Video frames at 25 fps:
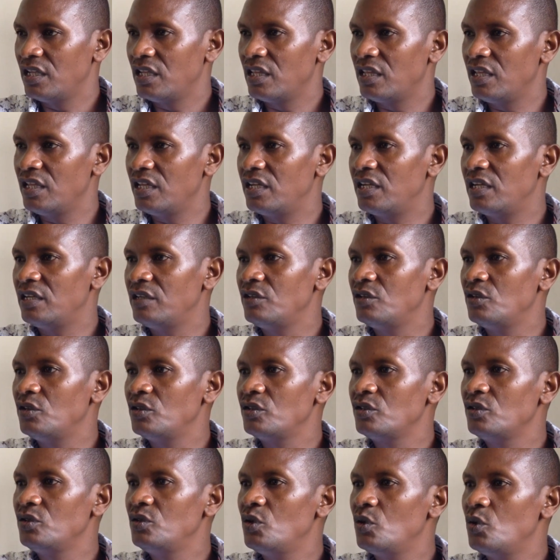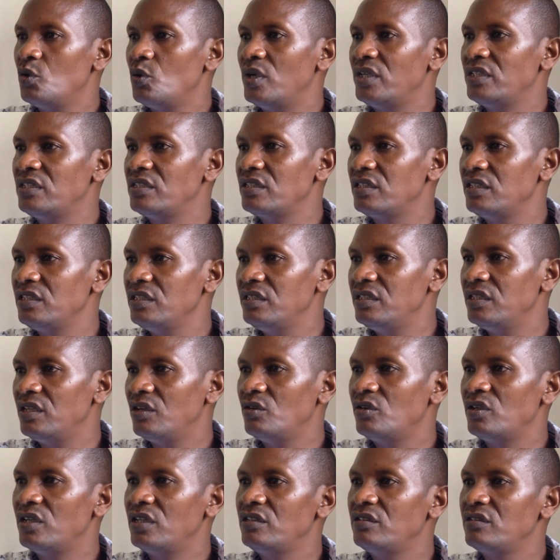they cannot go and sit
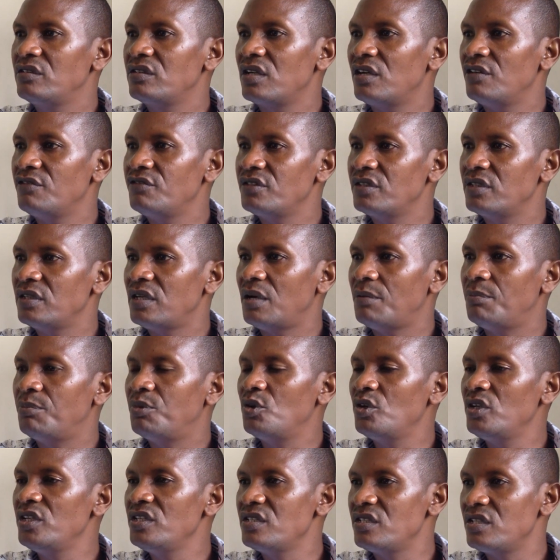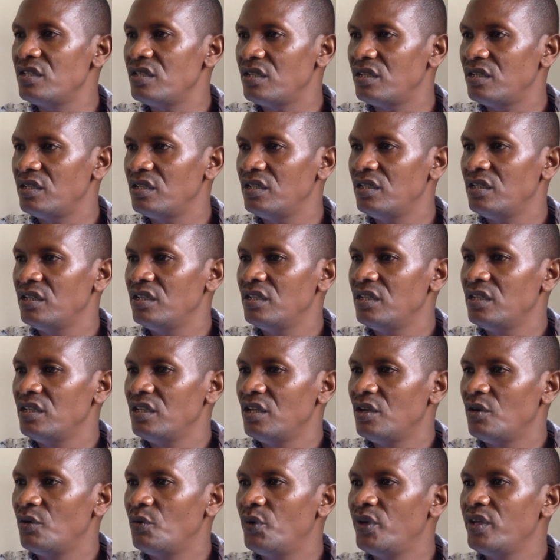down and draft a policy
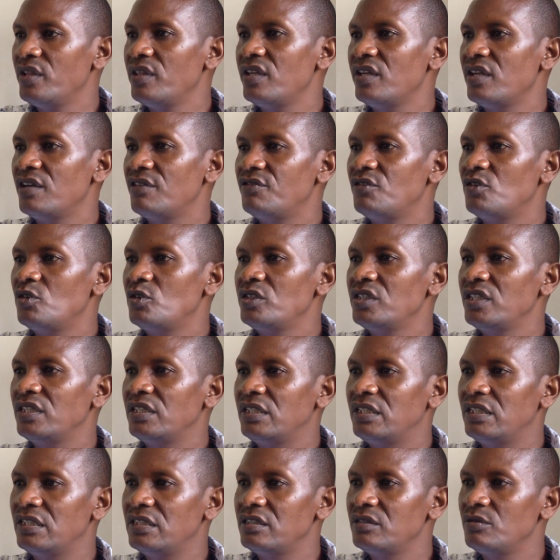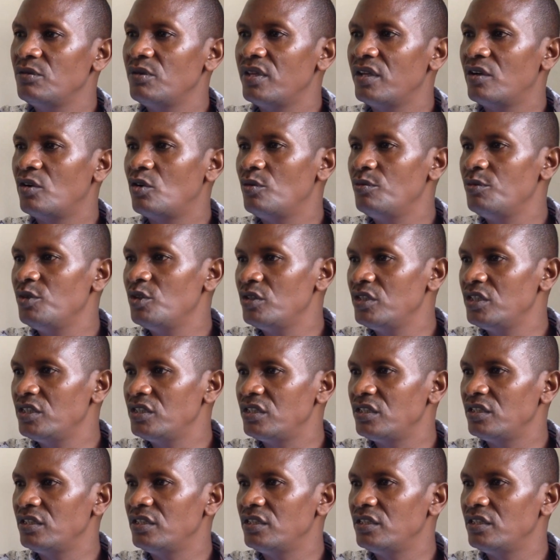when they have not engaged with the community.